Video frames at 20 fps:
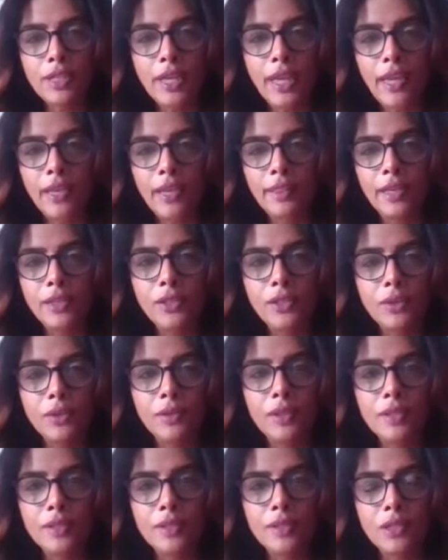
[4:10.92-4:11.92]
who's saying that
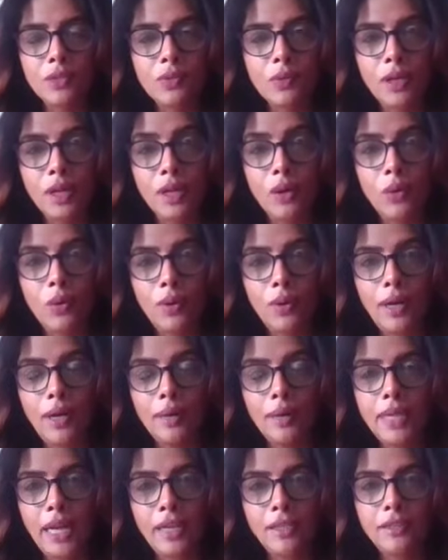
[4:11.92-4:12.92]
this is what a low
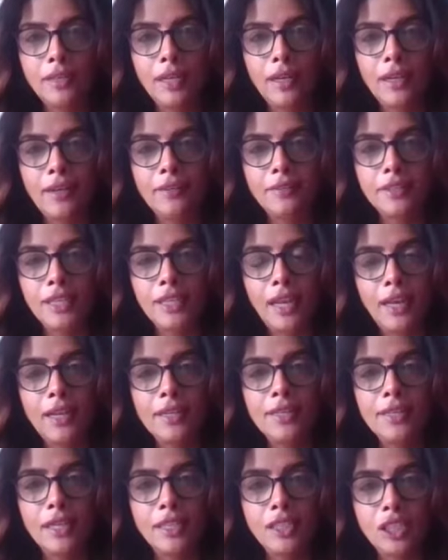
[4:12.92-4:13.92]
carb dietary
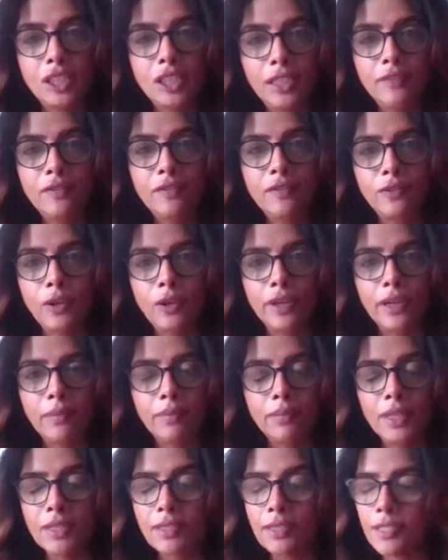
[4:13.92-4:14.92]
lifestyle has achieved for
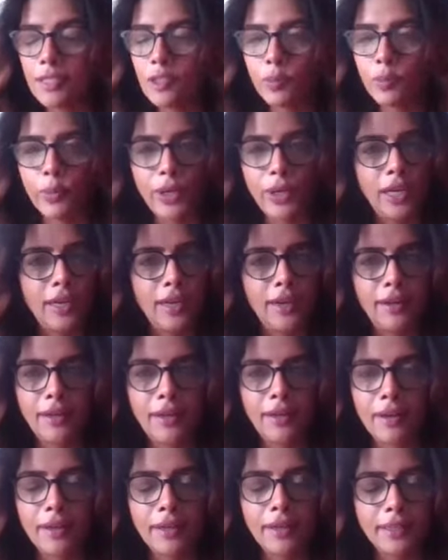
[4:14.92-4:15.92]
him. This is
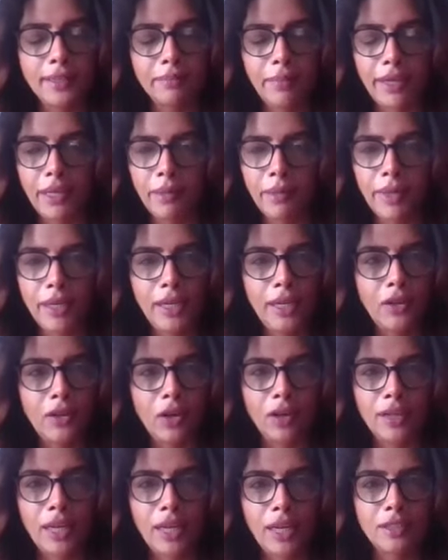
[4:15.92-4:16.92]
brilliant, Anand. Many many
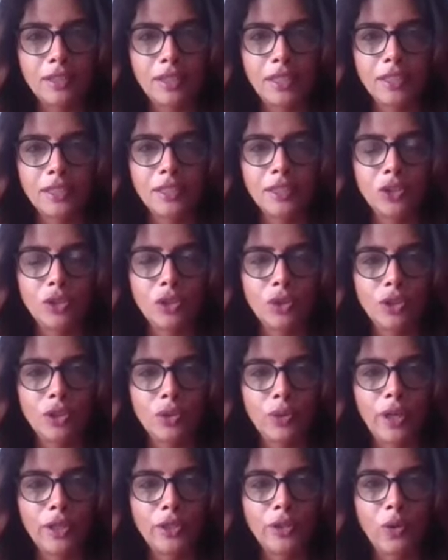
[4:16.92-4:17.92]
congratulations to
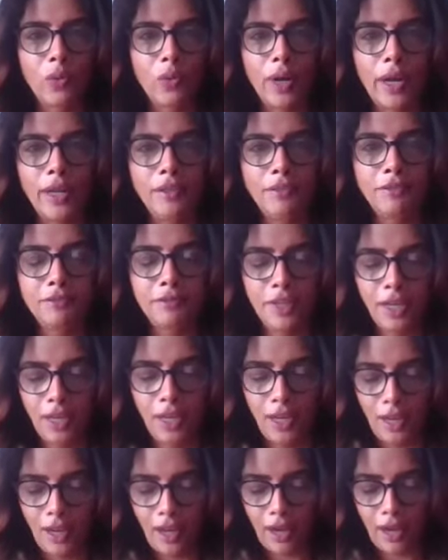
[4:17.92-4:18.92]
you and your wife.